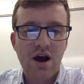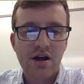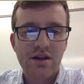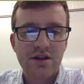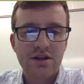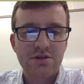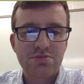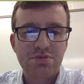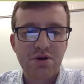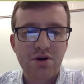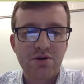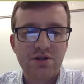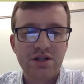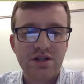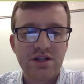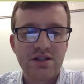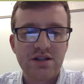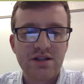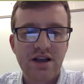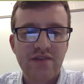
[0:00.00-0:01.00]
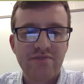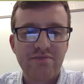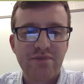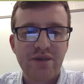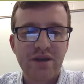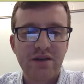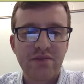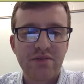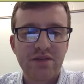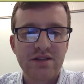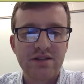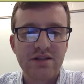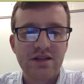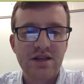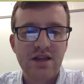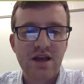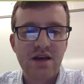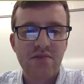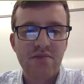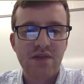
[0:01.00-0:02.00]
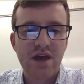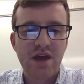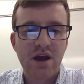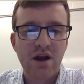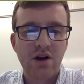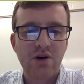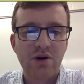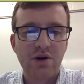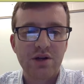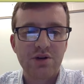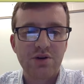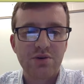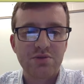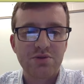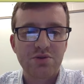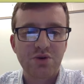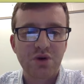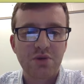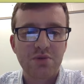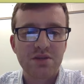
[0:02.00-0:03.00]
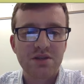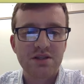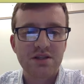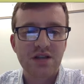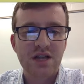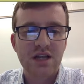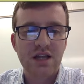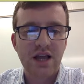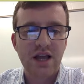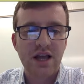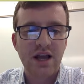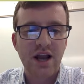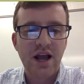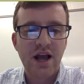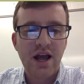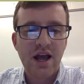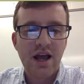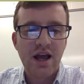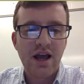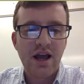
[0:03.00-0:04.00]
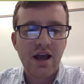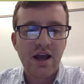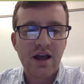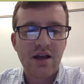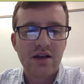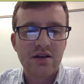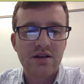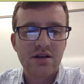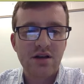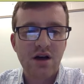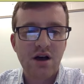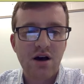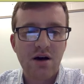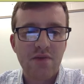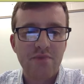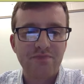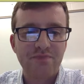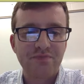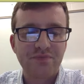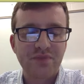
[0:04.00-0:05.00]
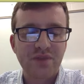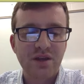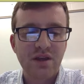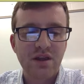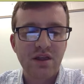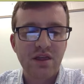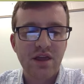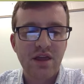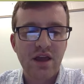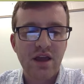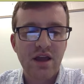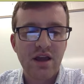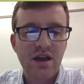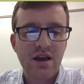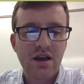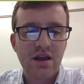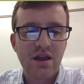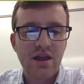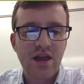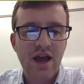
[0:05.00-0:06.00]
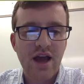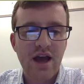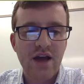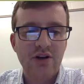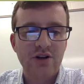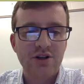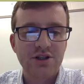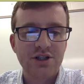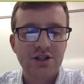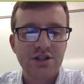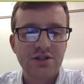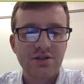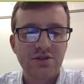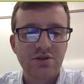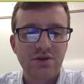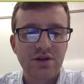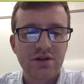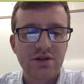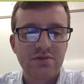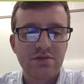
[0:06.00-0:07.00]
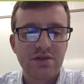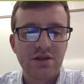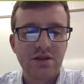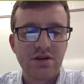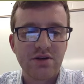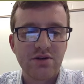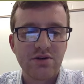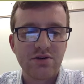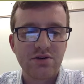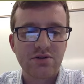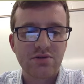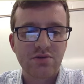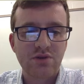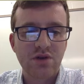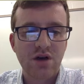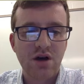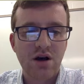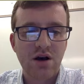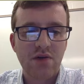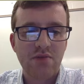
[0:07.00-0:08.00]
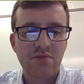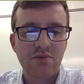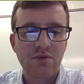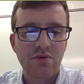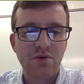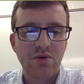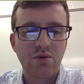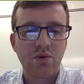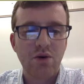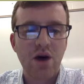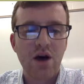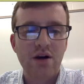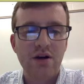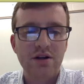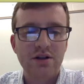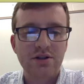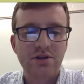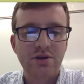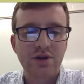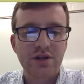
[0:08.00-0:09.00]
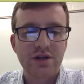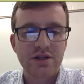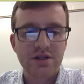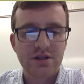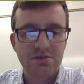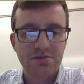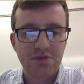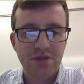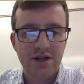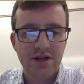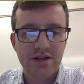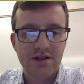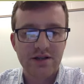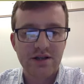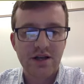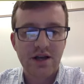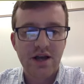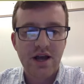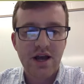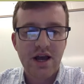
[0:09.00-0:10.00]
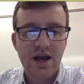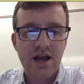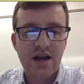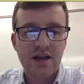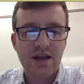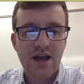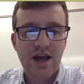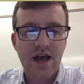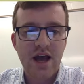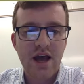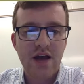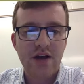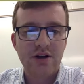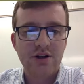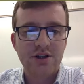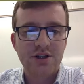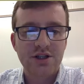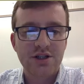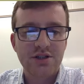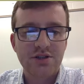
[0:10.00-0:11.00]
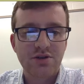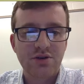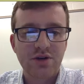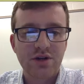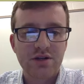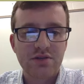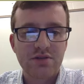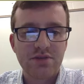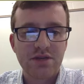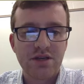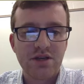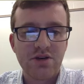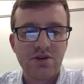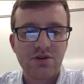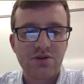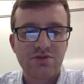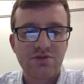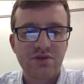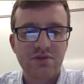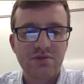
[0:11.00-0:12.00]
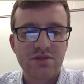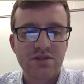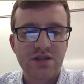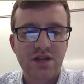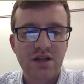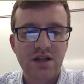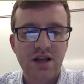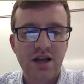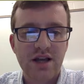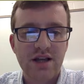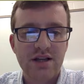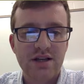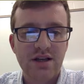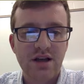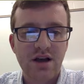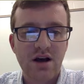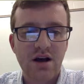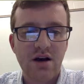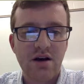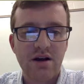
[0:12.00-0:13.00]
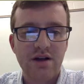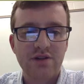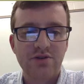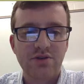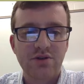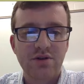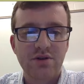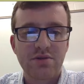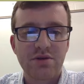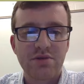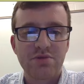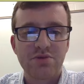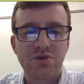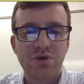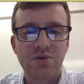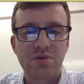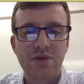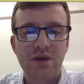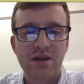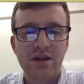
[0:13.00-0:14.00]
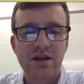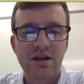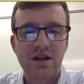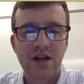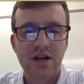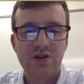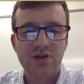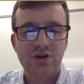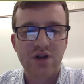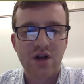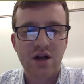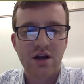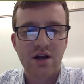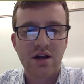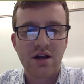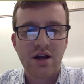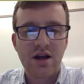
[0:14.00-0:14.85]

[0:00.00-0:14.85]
these proteins have pigments in them that are going to absorb the sunlight, and that energy is going to be used, or water is going to split, and that energy is going to be used from sunlight. It's going to be absorbed by the electron,